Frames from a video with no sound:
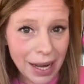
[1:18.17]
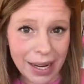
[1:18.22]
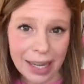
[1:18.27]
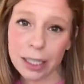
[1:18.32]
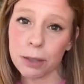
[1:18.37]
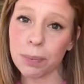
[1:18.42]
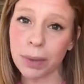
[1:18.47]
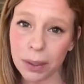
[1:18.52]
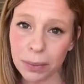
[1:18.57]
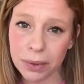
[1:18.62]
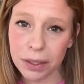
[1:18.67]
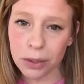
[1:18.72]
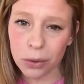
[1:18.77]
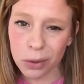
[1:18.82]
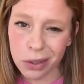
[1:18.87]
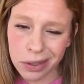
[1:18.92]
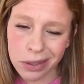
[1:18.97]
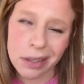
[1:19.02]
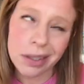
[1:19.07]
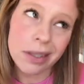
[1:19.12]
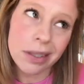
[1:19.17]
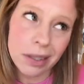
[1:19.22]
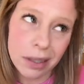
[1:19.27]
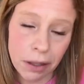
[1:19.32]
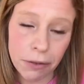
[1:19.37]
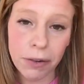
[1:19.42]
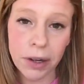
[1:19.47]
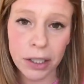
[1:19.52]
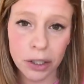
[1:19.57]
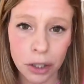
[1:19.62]
I get to play with the toys,
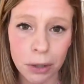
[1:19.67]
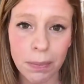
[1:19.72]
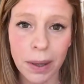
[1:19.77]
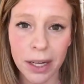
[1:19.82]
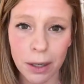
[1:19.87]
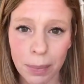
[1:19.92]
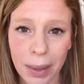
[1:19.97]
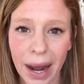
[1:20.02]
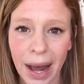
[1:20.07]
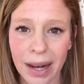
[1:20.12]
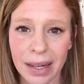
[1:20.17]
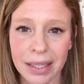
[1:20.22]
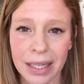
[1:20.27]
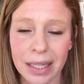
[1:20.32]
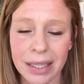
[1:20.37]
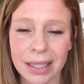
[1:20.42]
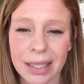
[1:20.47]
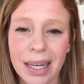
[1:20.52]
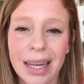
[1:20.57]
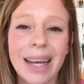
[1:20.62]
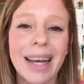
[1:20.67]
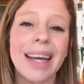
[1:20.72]
the function might have been access.